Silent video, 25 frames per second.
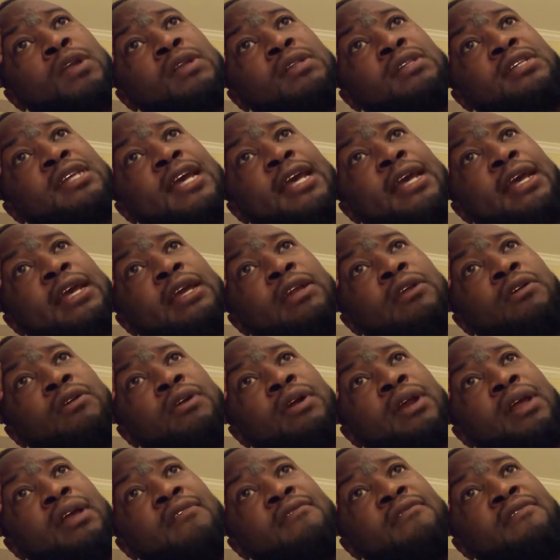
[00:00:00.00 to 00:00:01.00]
take it
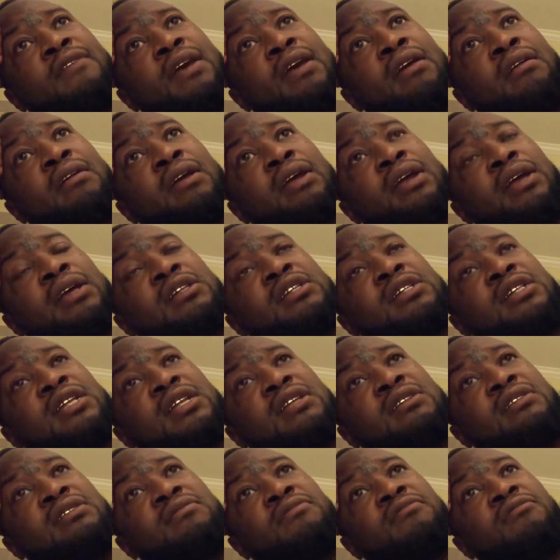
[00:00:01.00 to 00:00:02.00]
on a very
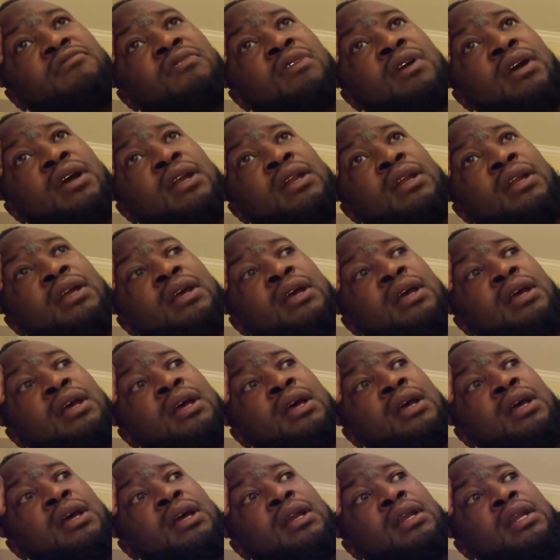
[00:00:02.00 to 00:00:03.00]
extensive run,
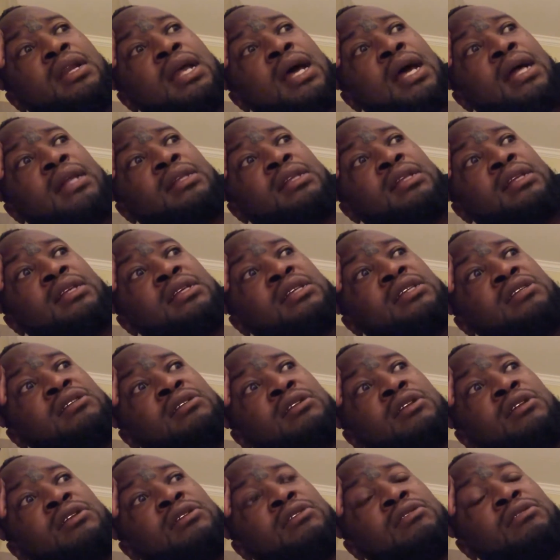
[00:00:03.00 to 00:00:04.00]
not this
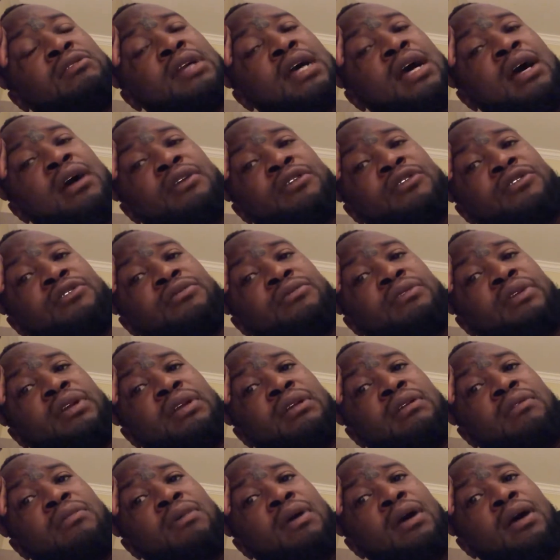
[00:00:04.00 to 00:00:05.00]
little down the
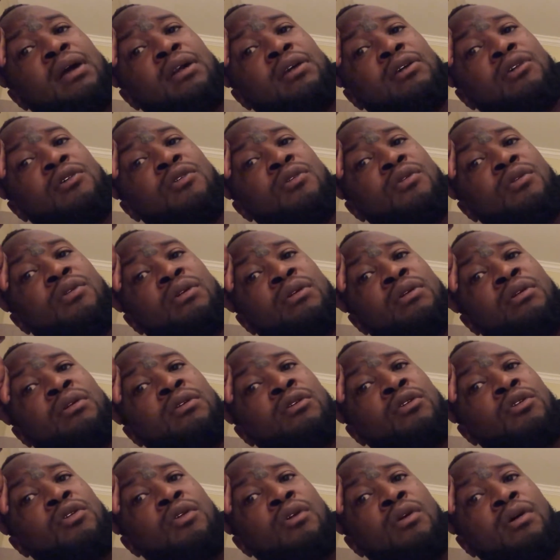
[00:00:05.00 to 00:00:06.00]
street and around the corner
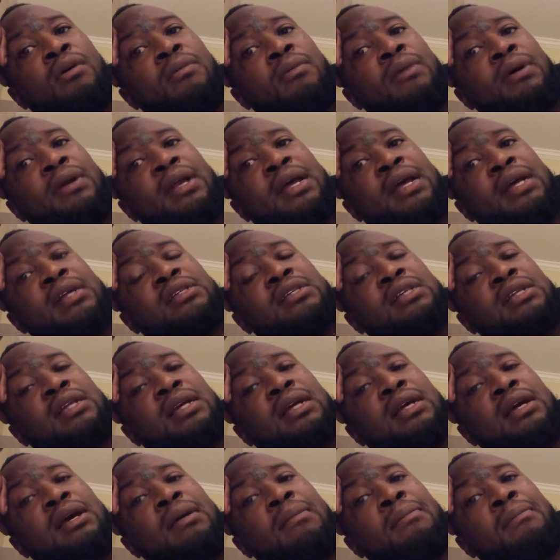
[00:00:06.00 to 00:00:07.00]
or go up one exit
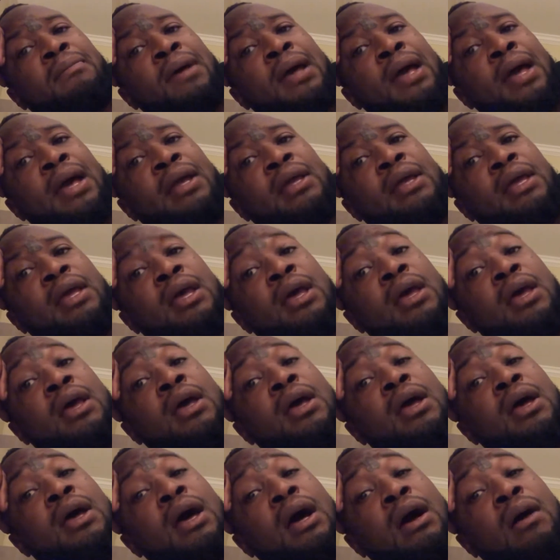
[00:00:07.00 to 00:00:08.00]
and come back.
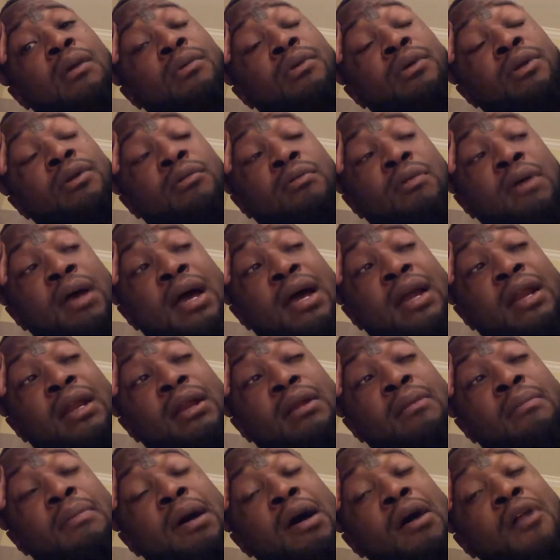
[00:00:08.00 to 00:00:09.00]
I want to ride it
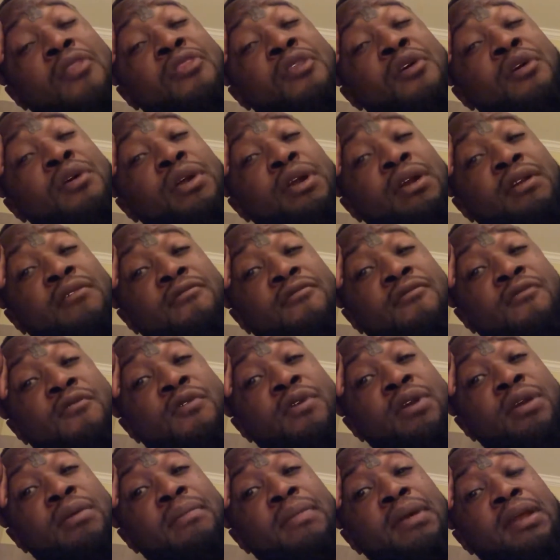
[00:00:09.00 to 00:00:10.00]
about 30 to
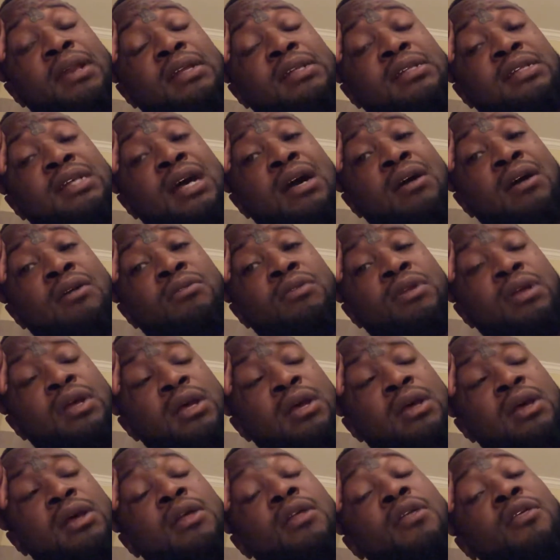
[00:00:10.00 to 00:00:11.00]
40 minutes out,
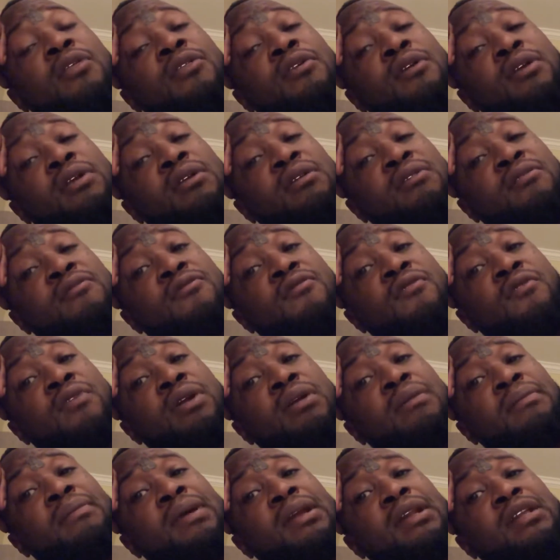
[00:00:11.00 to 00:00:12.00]
30 to
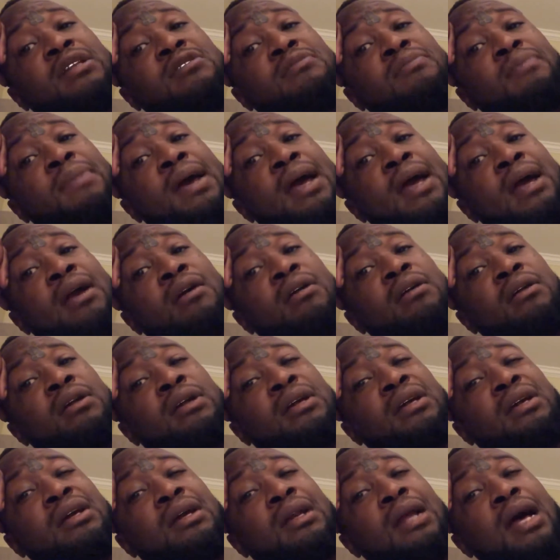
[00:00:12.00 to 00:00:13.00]
40 minutes back on a
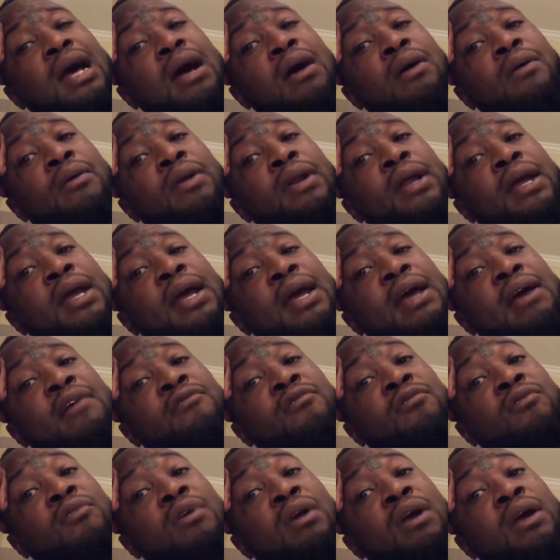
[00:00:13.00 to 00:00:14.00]
good hour and a half
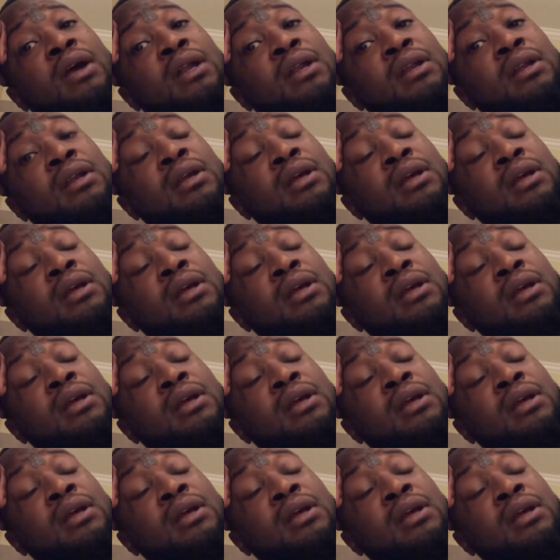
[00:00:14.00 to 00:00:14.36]
run